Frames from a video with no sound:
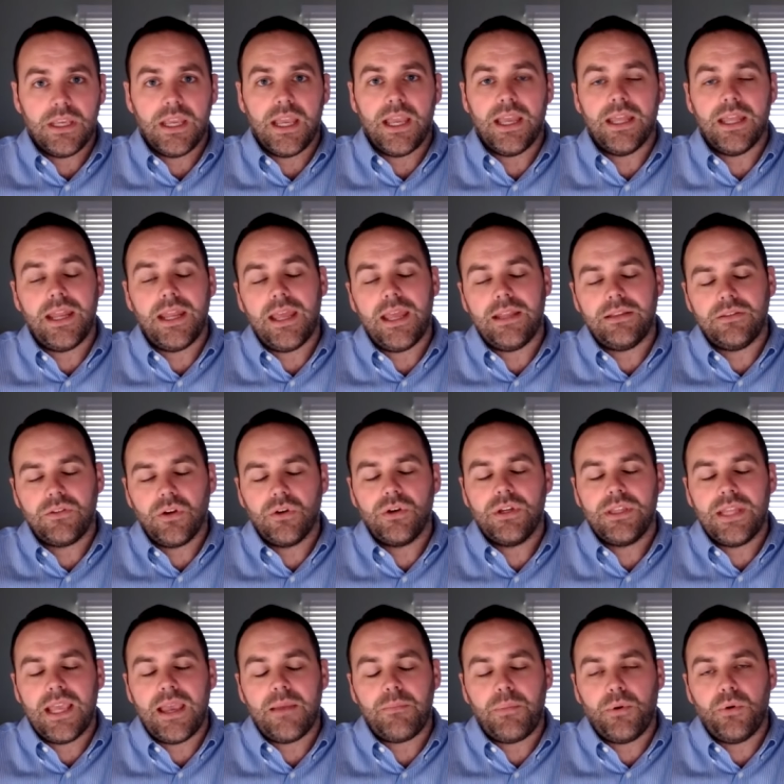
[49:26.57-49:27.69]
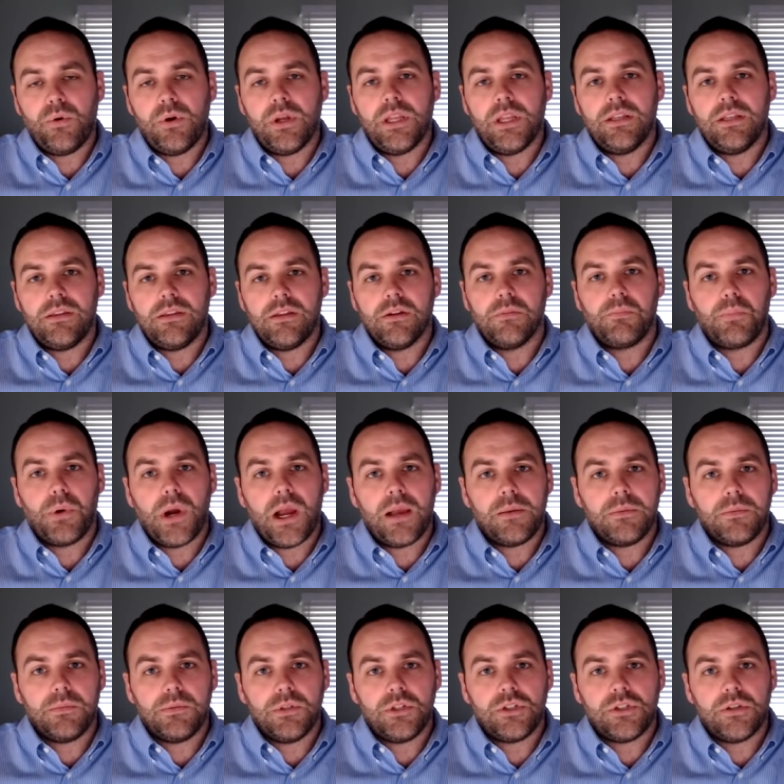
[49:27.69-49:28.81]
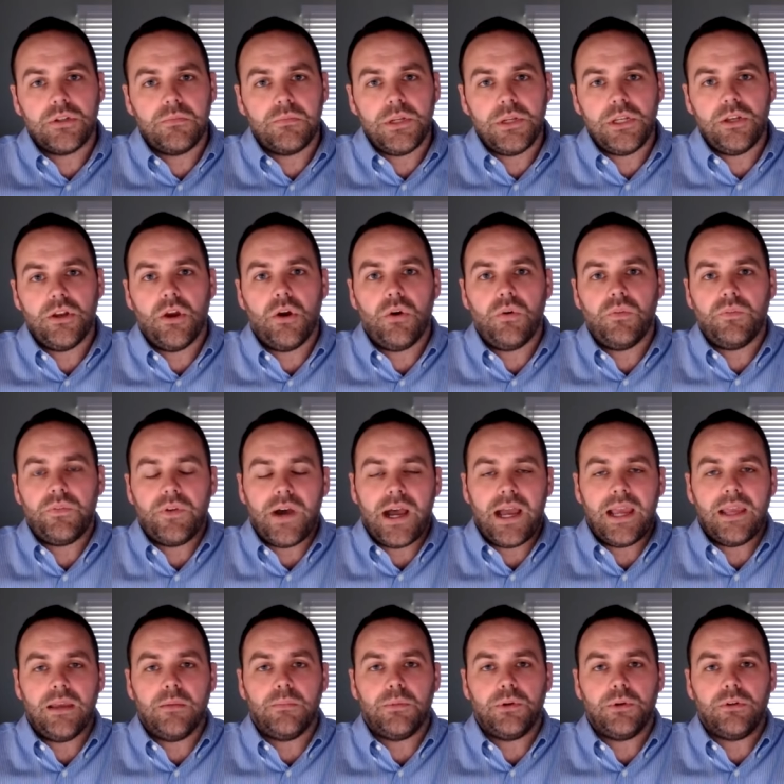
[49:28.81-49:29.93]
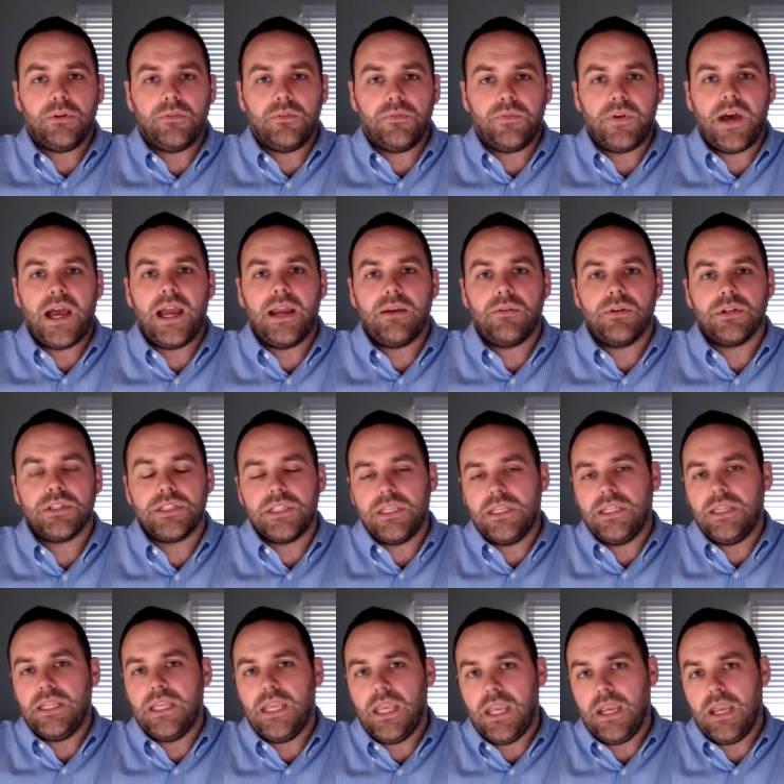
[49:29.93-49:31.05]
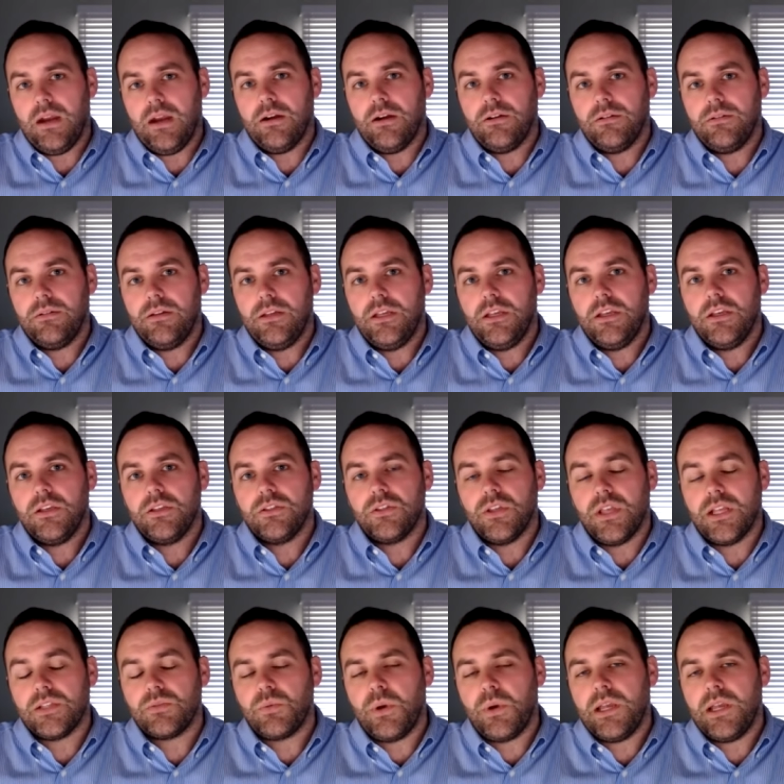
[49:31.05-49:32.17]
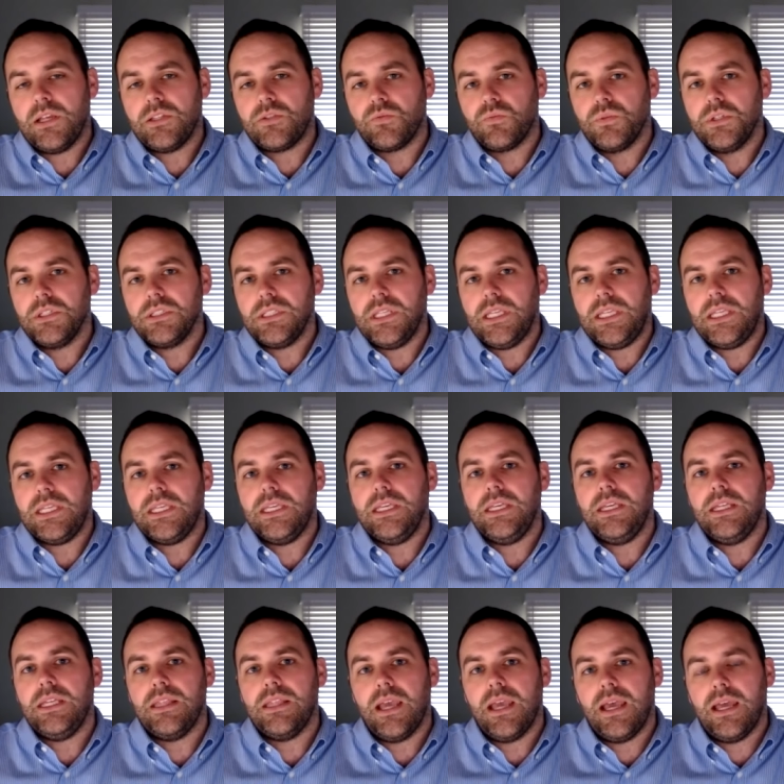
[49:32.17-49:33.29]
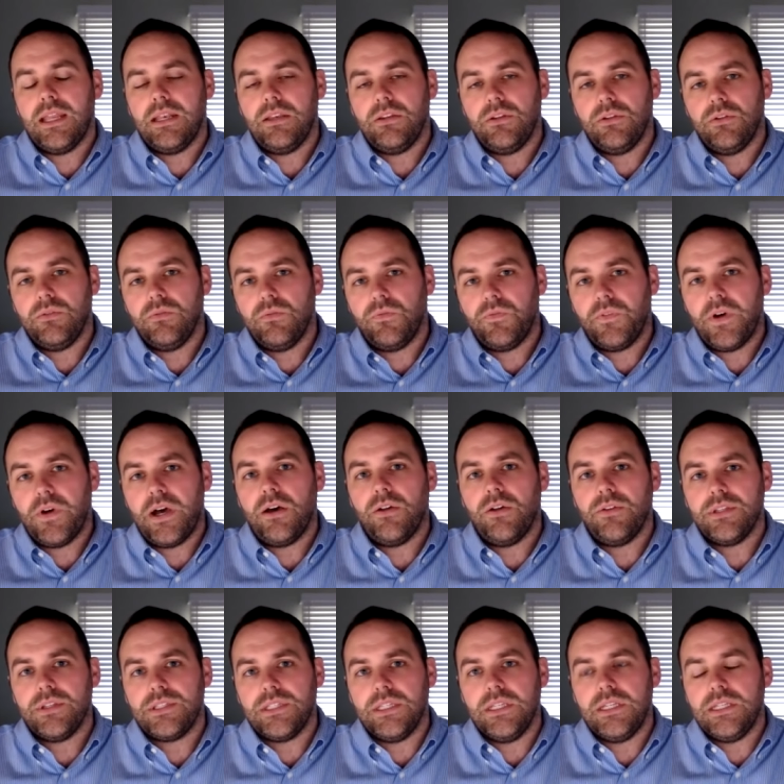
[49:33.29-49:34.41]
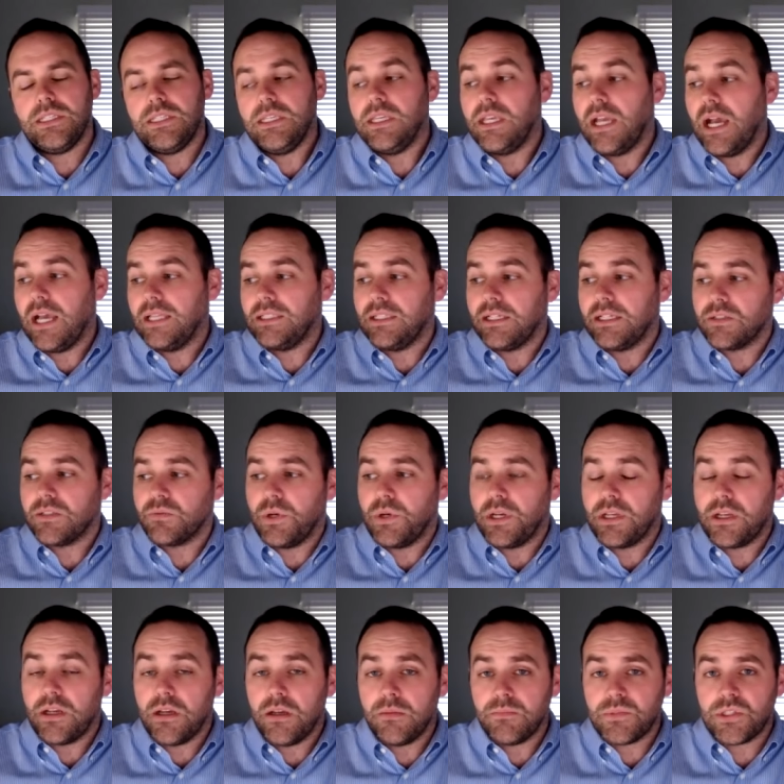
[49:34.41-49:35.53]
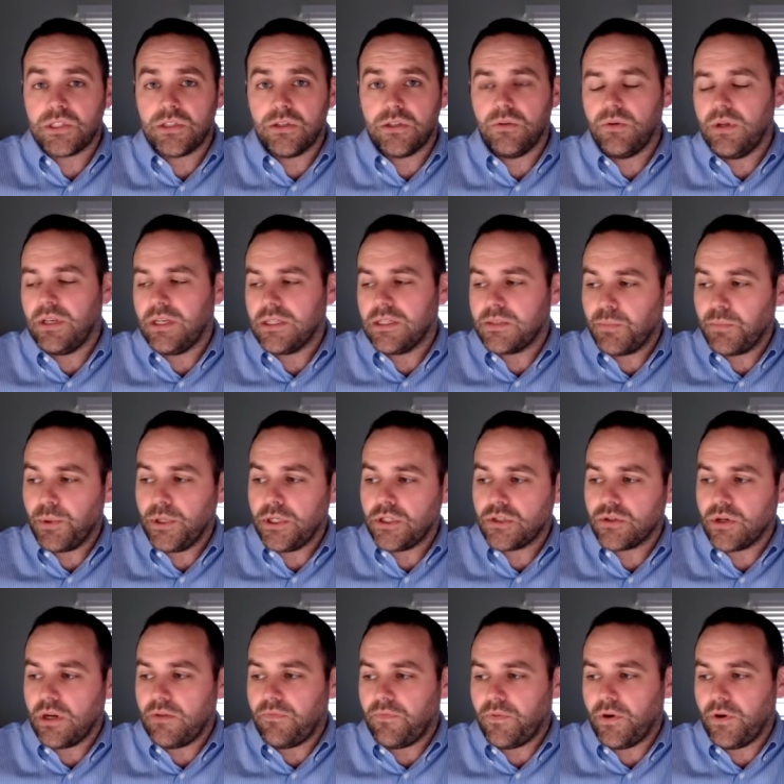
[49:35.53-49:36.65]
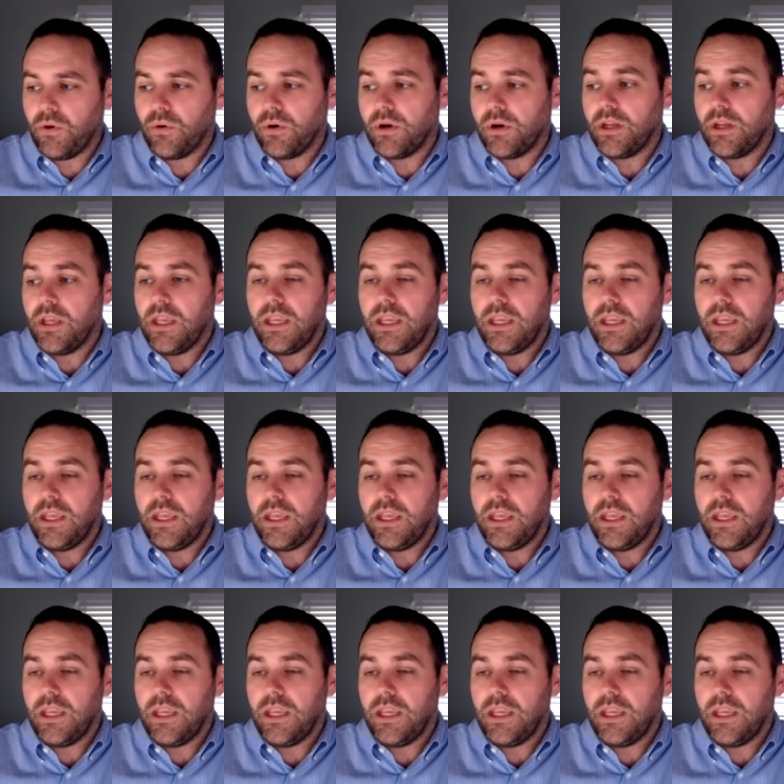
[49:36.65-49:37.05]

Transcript: And, and during that point, there probably should be no viable virus in the air. So that's why it's really key that you follow the CDC guidelines when it comes to, and it's pretty straightforward.